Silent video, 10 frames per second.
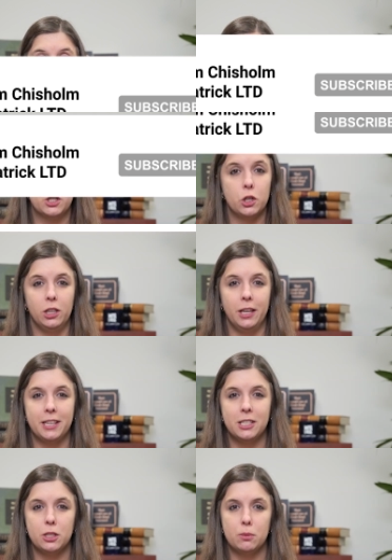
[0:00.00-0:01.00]
Make sure to
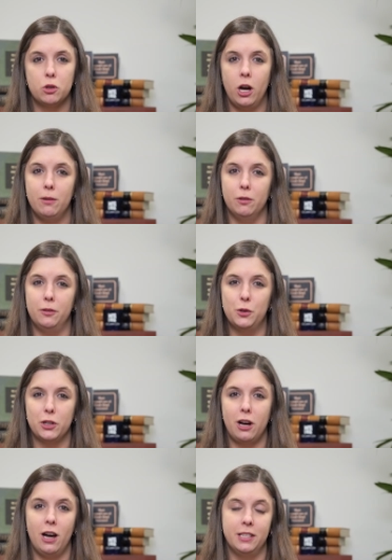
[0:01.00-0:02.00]
like and subscribe for
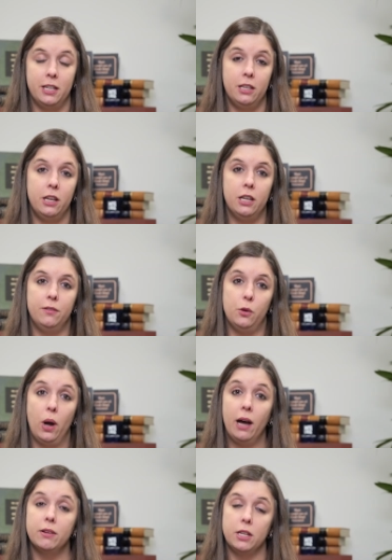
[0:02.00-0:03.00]
future content, and if you
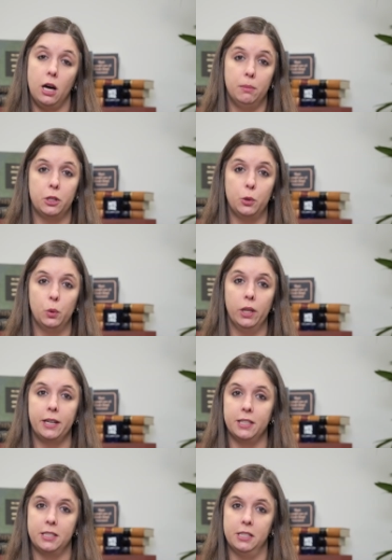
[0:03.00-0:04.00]
have a topic you would
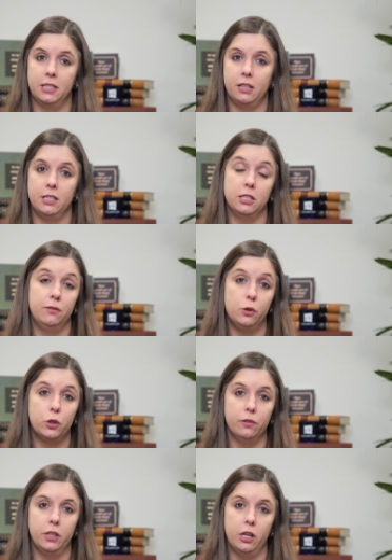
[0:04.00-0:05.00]
like us to discuss in a
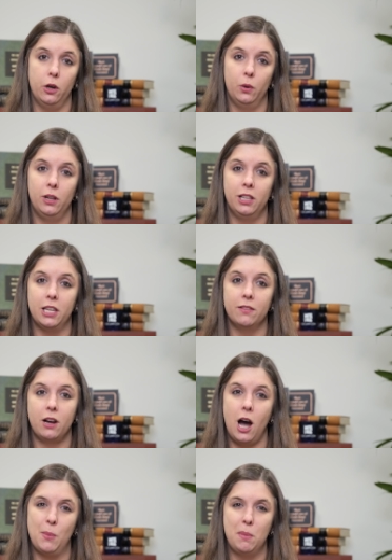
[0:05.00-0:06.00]
future video, leave a
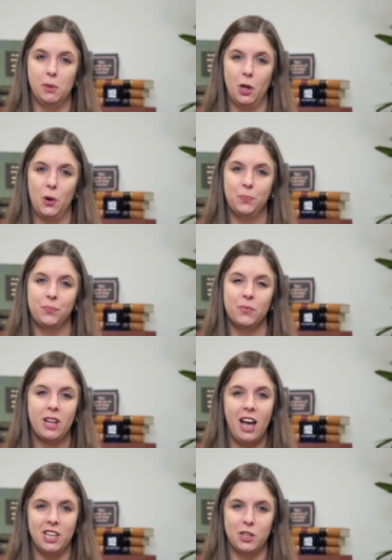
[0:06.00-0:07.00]
comment below.
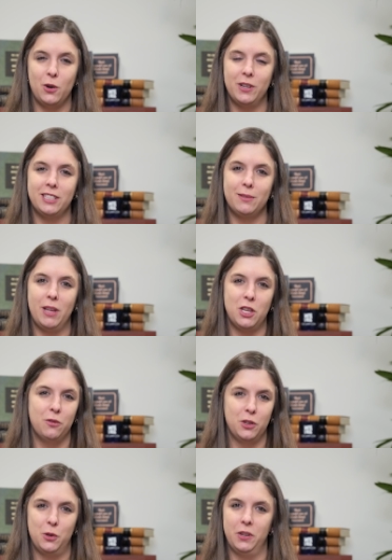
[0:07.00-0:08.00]
As always, thank
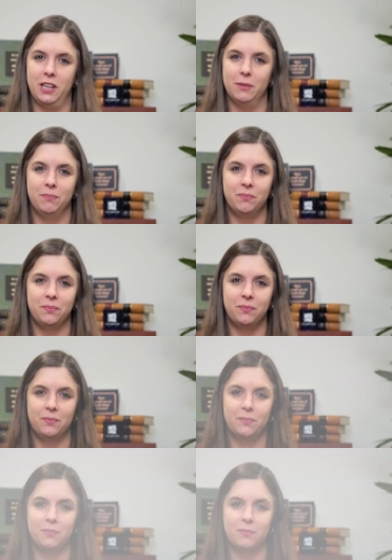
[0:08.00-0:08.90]
you for tuning in.